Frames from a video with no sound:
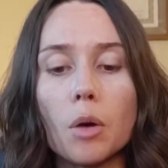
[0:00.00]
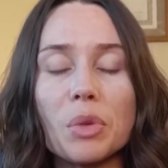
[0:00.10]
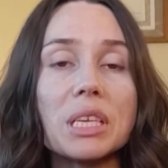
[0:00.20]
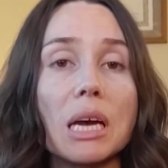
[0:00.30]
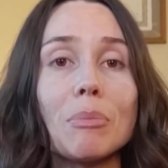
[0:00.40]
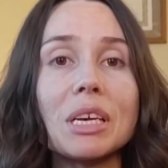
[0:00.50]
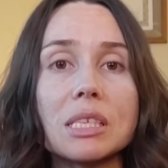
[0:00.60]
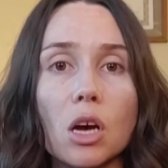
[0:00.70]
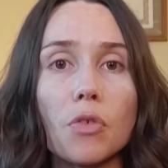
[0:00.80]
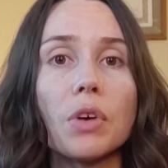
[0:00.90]
because I
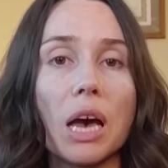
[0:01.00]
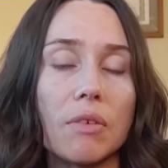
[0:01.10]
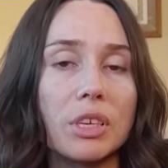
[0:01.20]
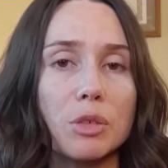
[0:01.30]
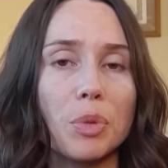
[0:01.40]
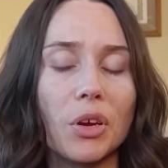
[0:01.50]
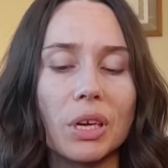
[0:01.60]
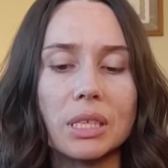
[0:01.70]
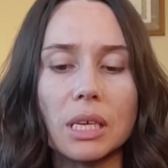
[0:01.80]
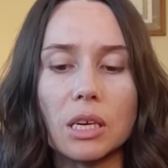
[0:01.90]
myself have
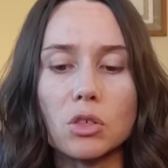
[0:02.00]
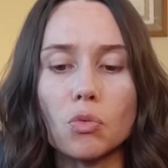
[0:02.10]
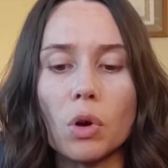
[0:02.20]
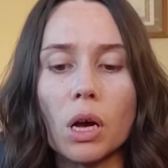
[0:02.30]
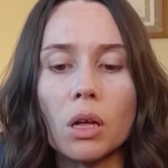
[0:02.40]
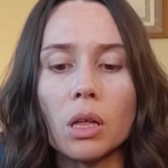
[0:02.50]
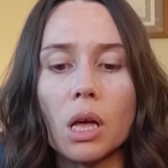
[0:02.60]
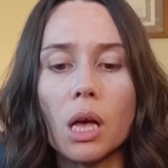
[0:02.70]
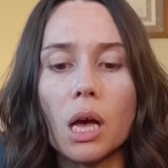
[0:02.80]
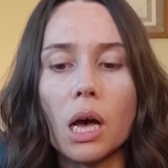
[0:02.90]
experienced that as well.
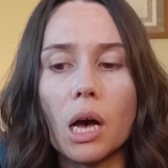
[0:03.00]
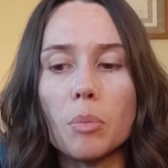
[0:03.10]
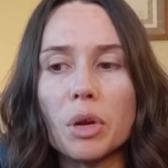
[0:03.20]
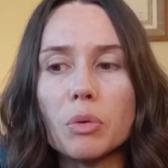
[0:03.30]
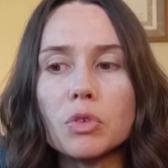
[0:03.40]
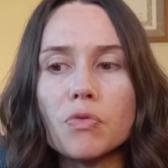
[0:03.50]
But